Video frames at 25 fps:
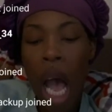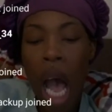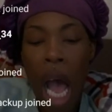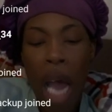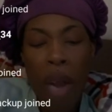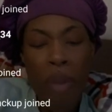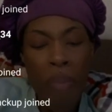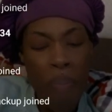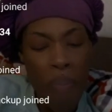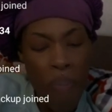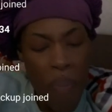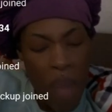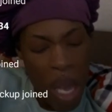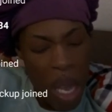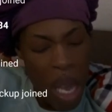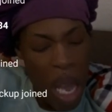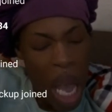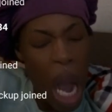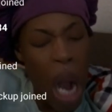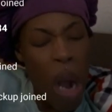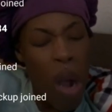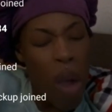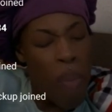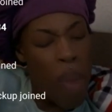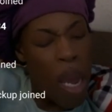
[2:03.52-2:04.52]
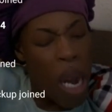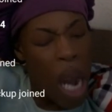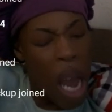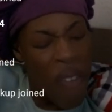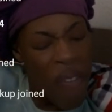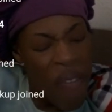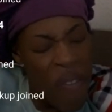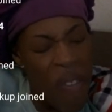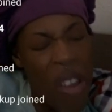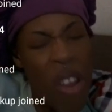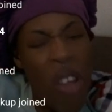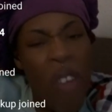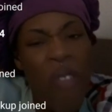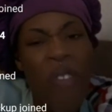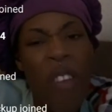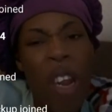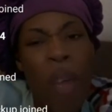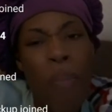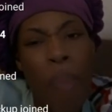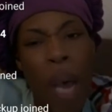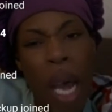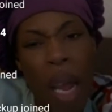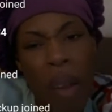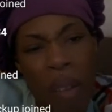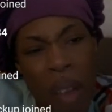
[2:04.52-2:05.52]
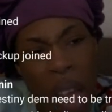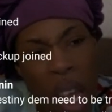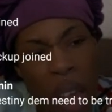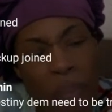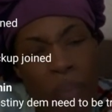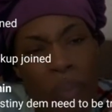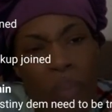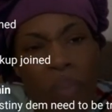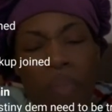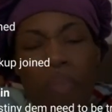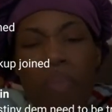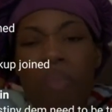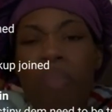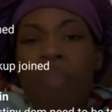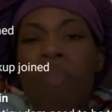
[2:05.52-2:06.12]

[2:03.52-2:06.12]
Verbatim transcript: And me, I go build a video for the man them.